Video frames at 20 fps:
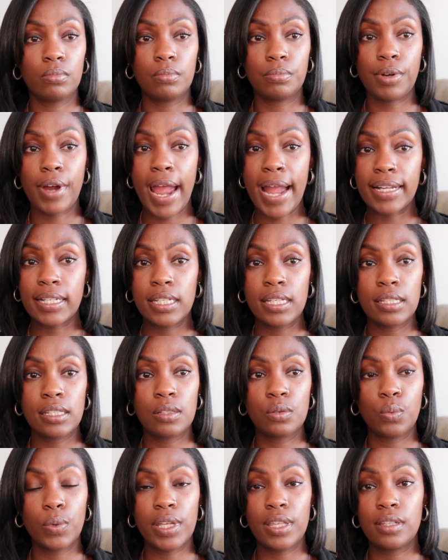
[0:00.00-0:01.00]

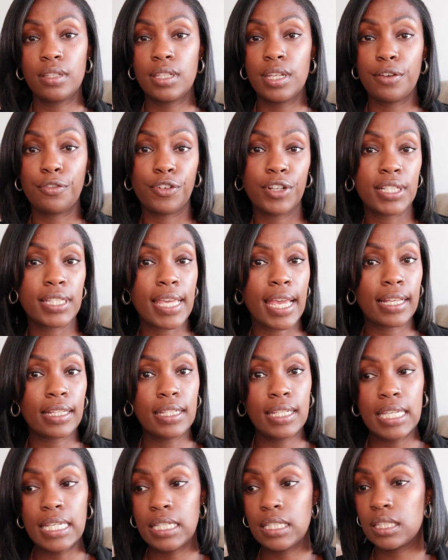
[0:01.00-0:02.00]
practiced with different
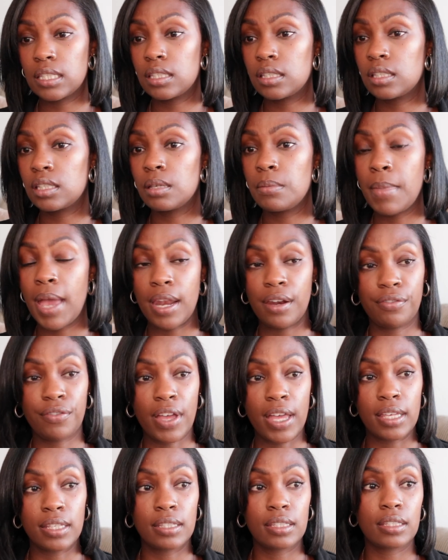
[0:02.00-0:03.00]
techniques to
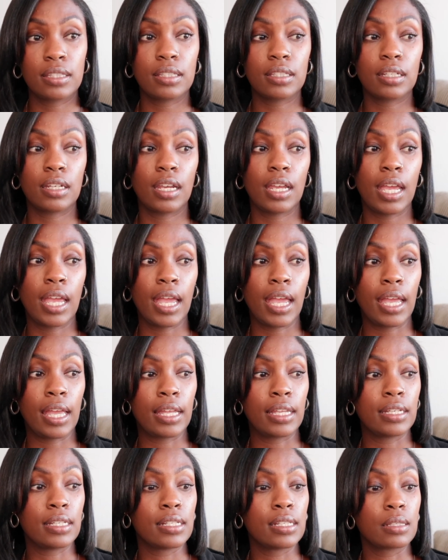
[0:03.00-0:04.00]
manifest,
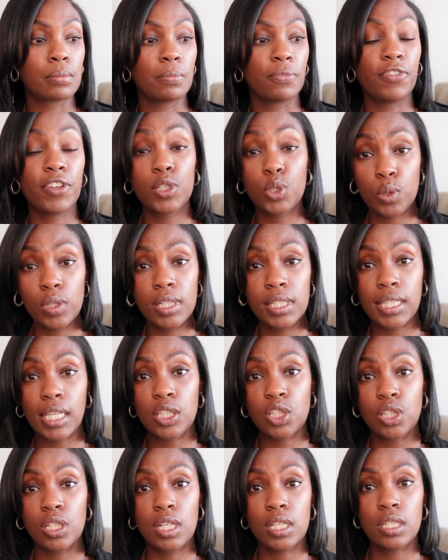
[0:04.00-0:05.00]
and
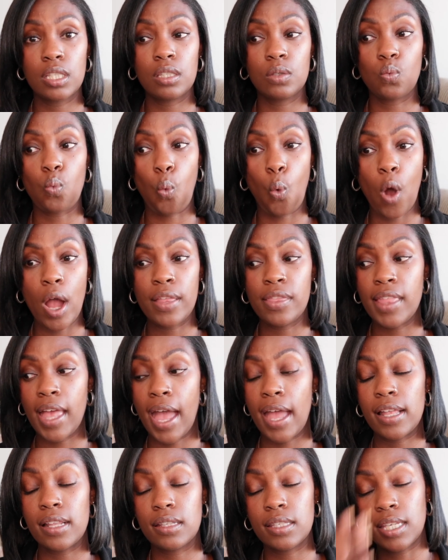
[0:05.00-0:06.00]
visualization is one
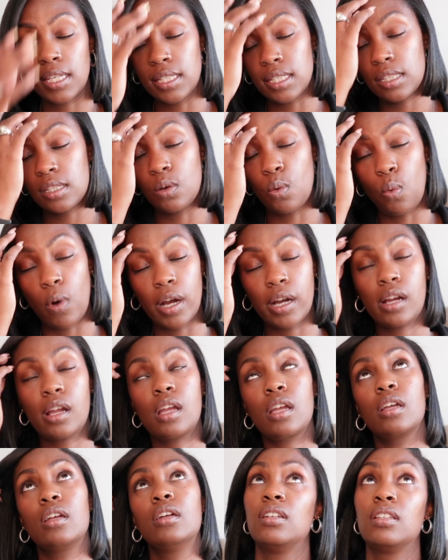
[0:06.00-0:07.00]
that tends to
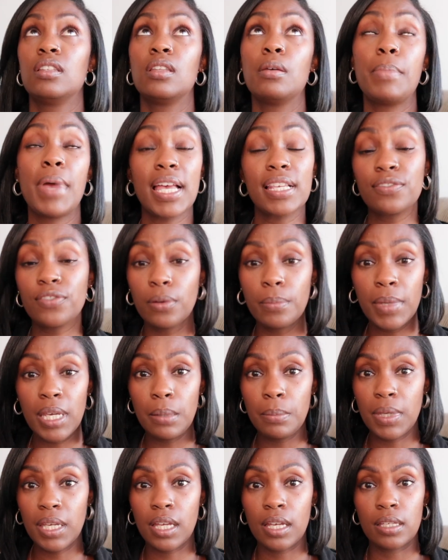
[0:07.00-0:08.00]
work the best for
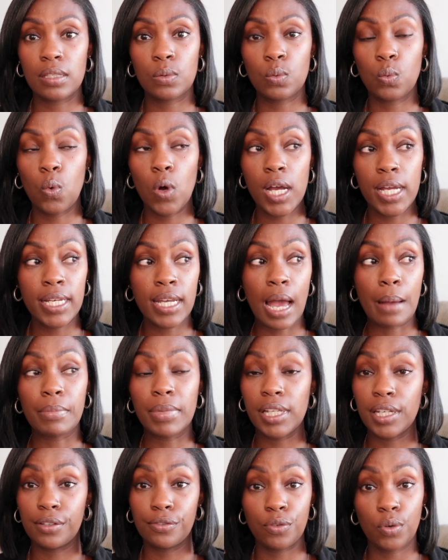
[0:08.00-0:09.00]
me because, one, I'm
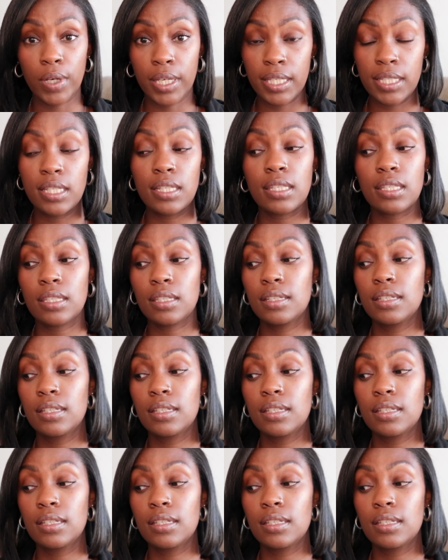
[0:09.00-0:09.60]
clairvoyant,